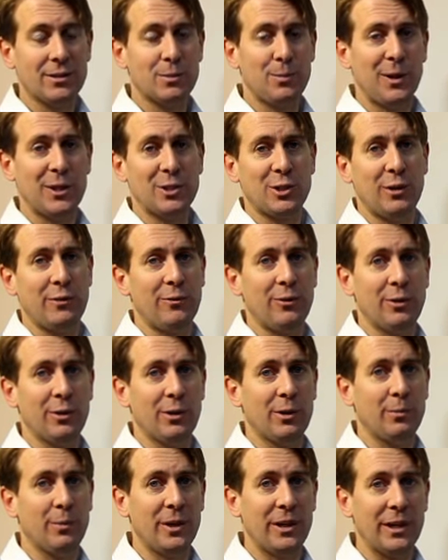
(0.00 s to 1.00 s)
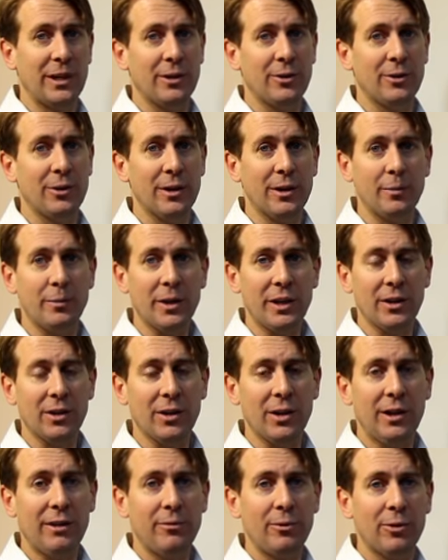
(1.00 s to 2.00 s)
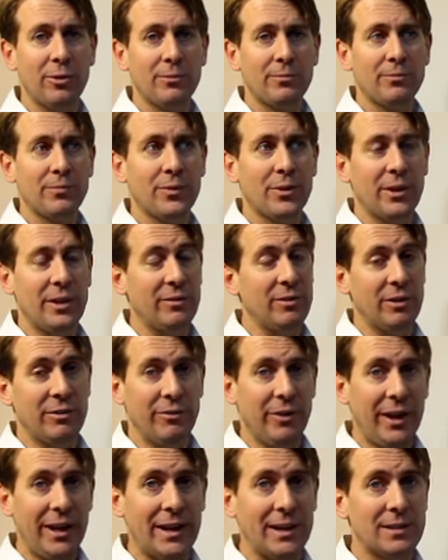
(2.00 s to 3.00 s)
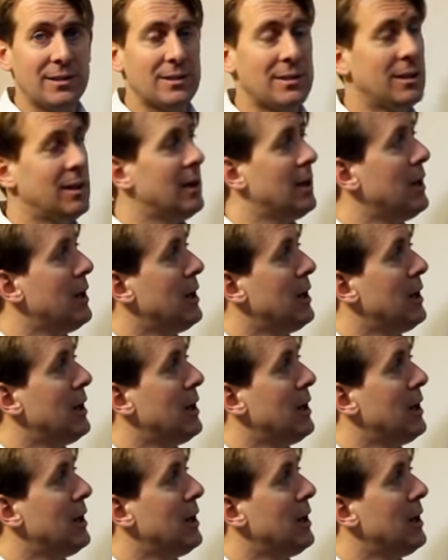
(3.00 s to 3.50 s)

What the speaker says: especially if you're the beginner, intermediate level, even advanced.